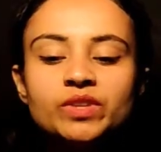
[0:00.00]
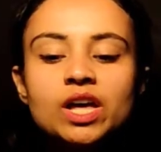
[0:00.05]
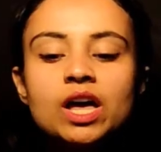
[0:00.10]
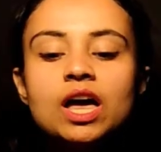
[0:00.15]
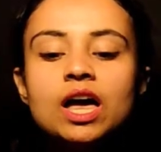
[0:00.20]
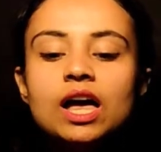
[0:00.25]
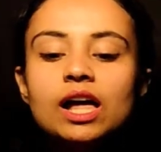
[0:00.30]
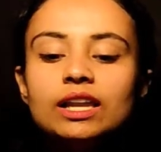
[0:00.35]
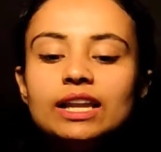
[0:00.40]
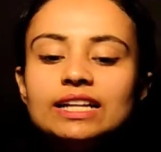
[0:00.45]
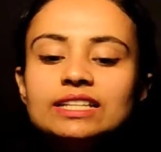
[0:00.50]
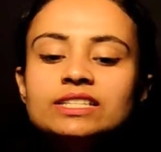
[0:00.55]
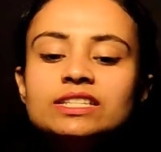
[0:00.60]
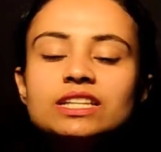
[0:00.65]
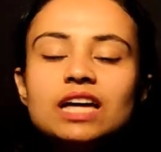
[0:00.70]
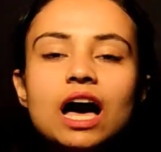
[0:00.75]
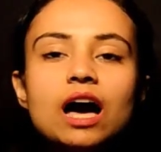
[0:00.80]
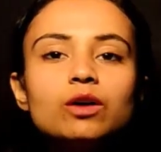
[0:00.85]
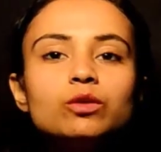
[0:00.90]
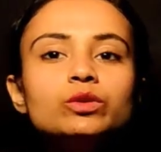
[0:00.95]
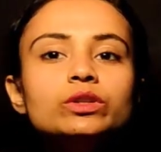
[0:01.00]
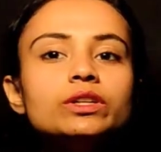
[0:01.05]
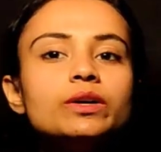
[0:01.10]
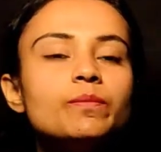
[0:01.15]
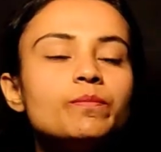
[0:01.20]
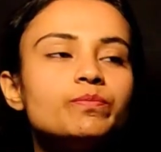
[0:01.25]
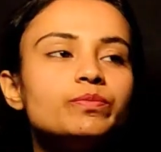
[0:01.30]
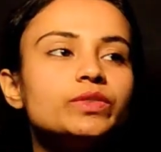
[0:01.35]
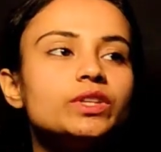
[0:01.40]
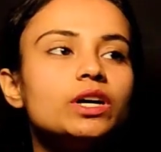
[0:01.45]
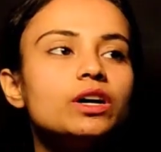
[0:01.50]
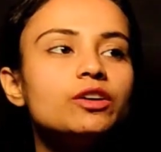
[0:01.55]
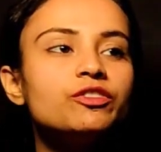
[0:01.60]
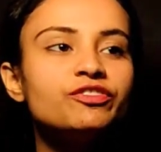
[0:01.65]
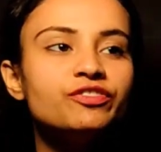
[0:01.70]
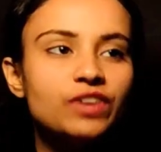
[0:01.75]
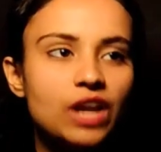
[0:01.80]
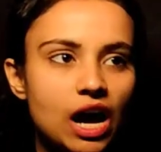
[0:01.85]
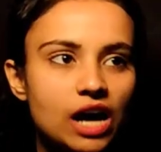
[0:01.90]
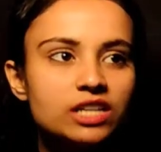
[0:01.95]
Let's count the
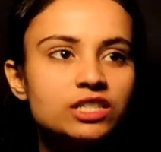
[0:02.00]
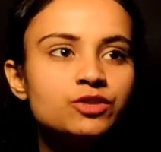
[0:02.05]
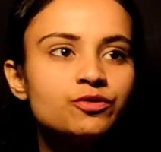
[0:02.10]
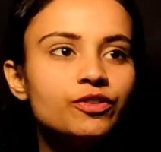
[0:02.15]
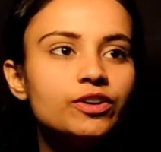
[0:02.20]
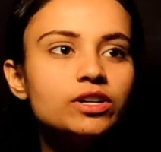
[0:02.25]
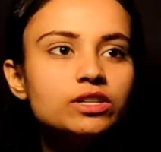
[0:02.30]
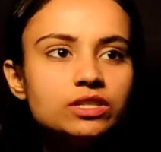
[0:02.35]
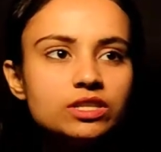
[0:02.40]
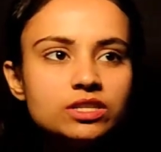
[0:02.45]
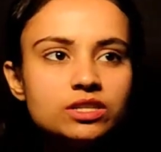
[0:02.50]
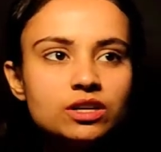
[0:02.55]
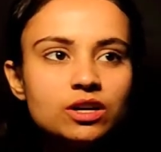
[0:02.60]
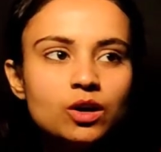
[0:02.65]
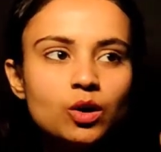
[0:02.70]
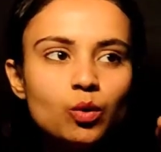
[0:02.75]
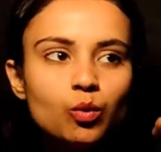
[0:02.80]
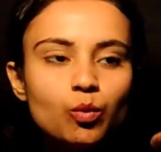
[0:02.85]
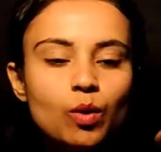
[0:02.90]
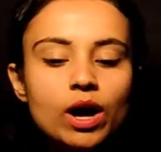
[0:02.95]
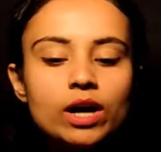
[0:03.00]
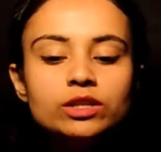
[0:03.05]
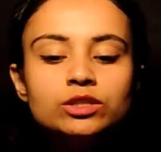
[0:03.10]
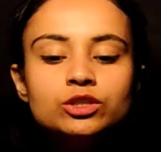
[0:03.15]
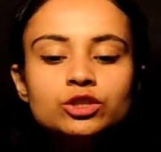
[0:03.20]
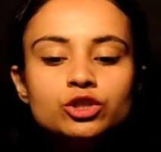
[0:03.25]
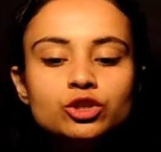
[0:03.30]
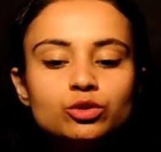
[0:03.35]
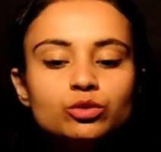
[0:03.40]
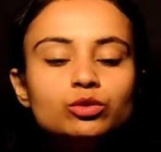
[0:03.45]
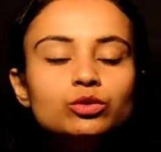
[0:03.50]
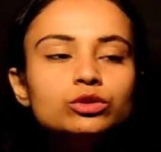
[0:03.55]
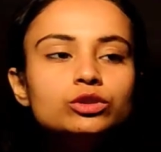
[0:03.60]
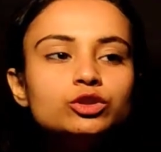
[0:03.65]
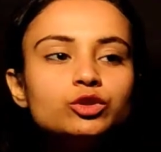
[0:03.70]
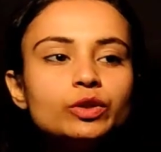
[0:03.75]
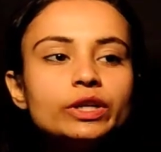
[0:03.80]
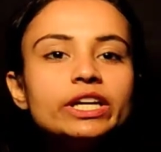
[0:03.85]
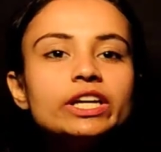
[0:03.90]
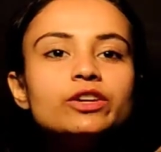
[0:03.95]
flowers first. 1, 2,
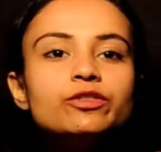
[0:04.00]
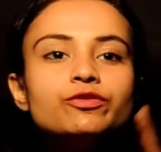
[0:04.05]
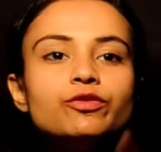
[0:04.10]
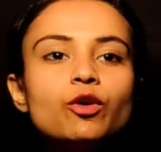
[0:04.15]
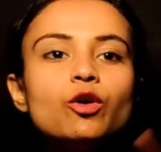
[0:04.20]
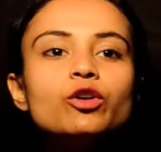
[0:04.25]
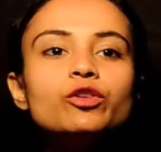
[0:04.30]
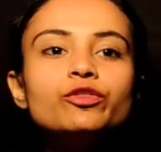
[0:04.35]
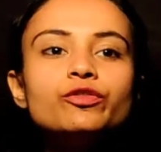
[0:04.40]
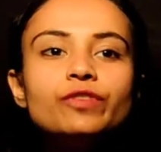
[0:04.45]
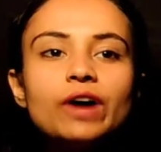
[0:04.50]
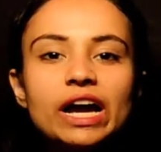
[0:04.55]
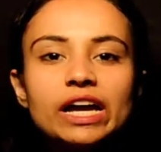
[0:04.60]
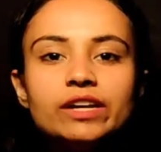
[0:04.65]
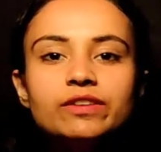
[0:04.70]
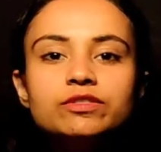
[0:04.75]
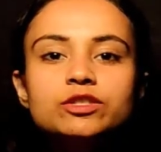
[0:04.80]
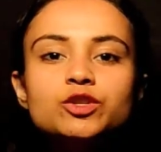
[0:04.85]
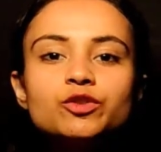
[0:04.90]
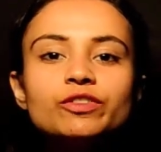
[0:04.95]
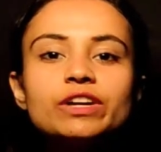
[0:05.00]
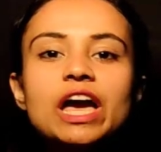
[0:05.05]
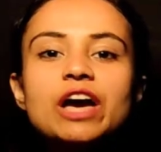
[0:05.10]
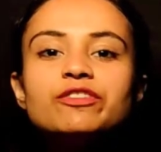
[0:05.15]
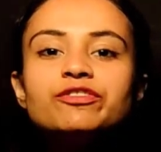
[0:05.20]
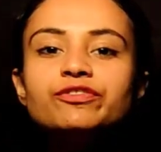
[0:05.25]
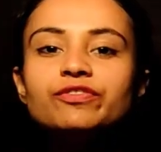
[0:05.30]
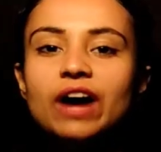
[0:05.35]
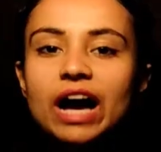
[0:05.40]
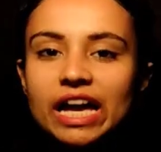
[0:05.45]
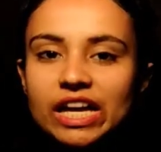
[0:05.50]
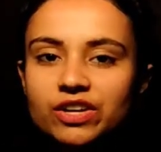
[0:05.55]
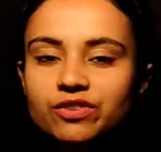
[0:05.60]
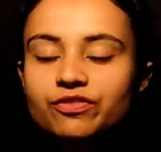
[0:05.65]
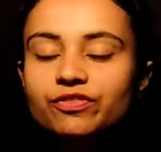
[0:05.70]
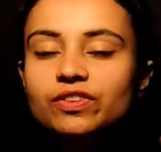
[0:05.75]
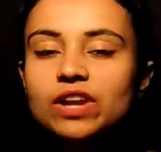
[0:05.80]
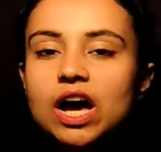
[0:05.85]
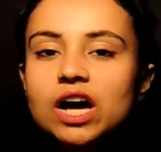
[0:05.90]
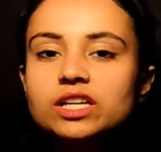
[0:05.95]
3, 4, 5. So we have 5
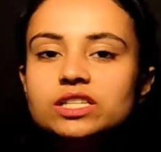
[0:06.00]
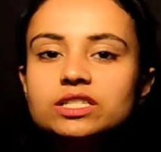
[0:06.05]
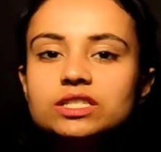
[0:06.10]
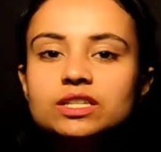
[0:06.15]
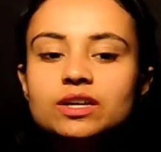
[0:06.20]
flowers.